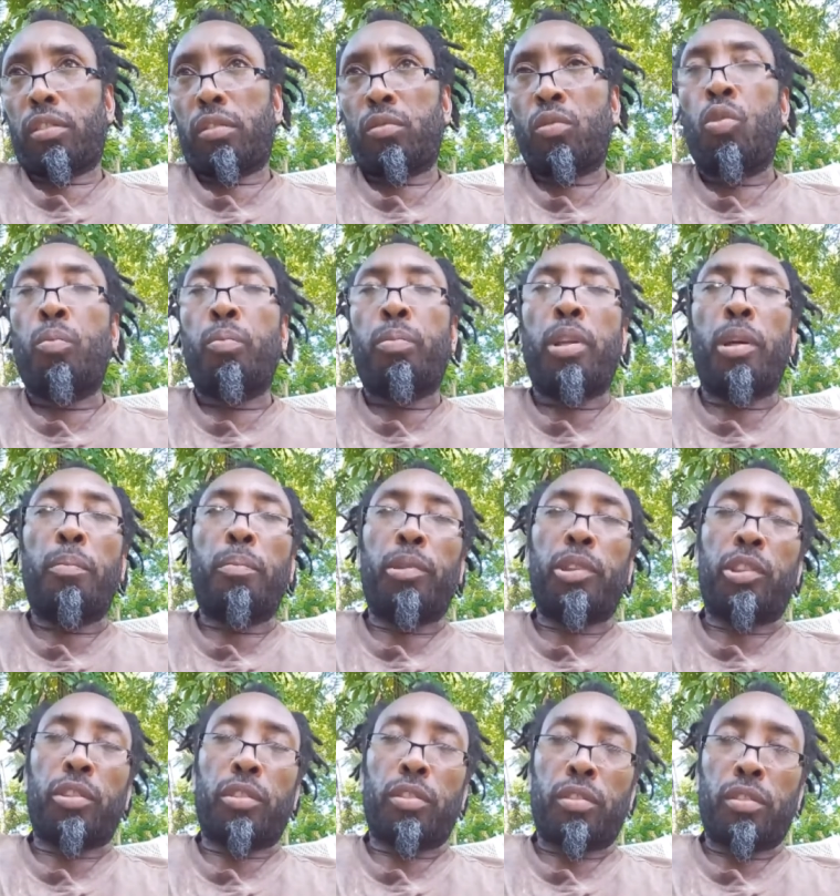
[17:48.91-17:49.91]
Room
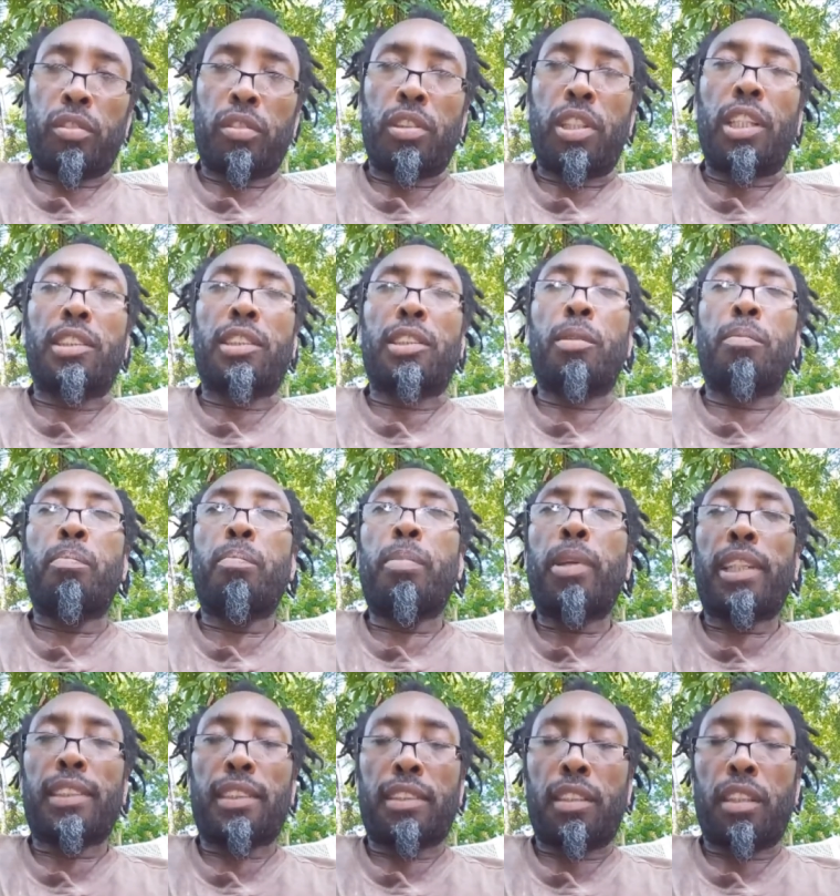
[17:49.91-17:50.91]
temperature. That's the
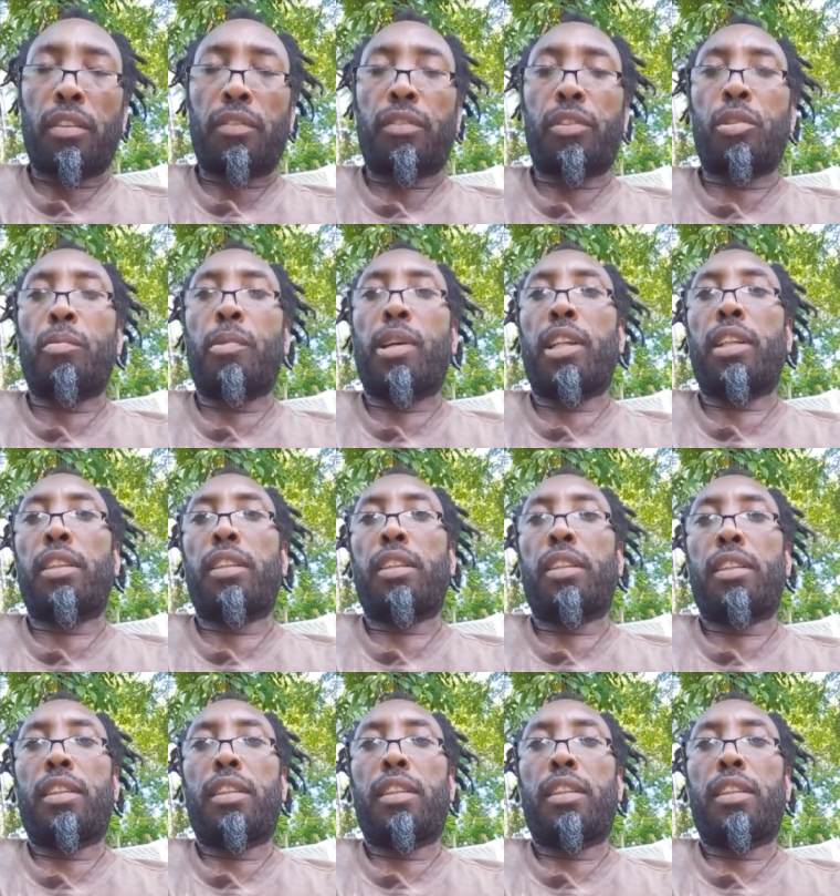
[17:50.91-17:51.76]
best thing for your body.